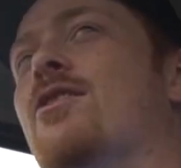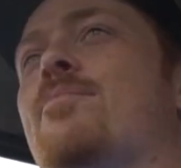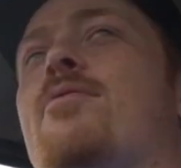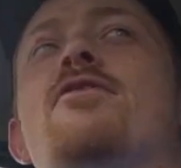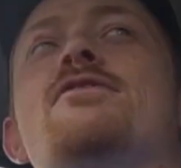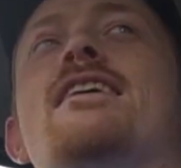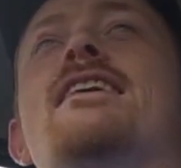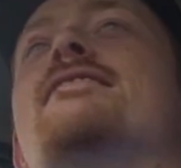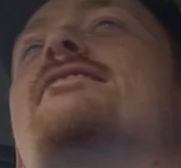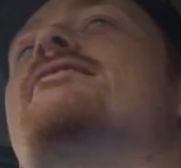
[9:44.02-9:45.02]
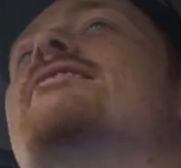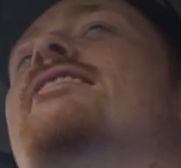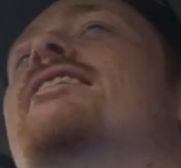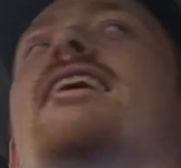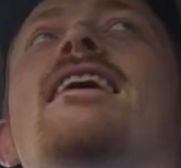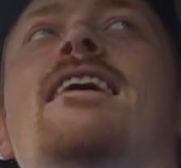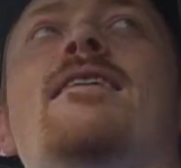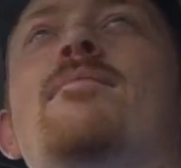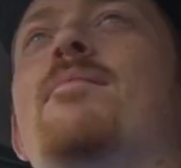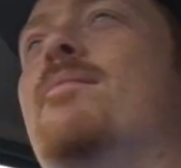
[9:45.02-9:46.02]
the process,
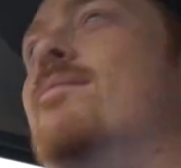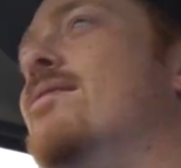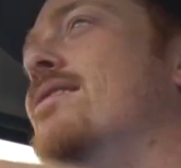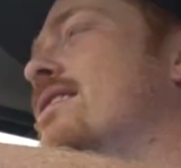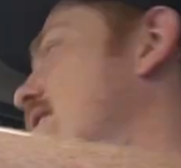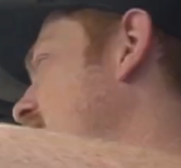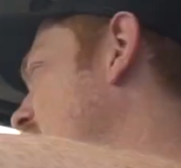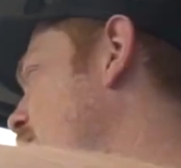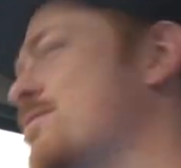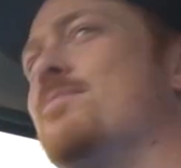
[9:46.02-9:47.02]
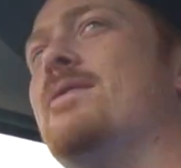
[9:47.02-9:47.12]
that helps